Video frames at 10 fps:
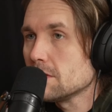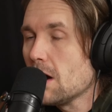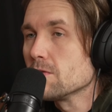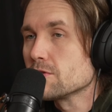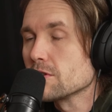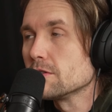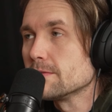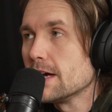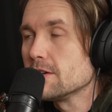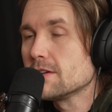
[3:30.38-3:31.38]
Oh, true.
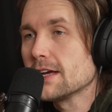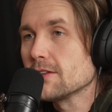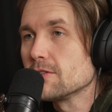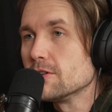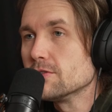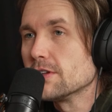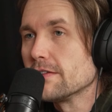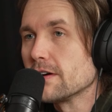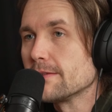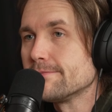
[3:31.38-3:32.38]
Yeah, you can't learn new stuff, huh?